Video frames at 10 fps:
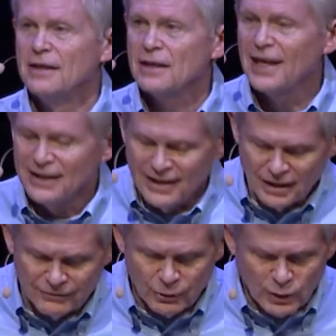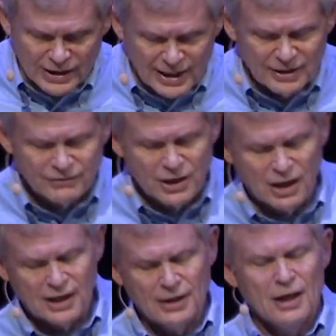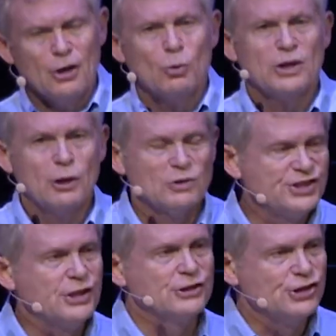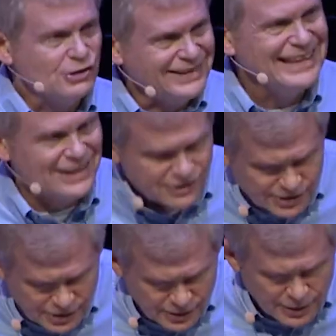like Nineveh? What kind of God would go to such lengths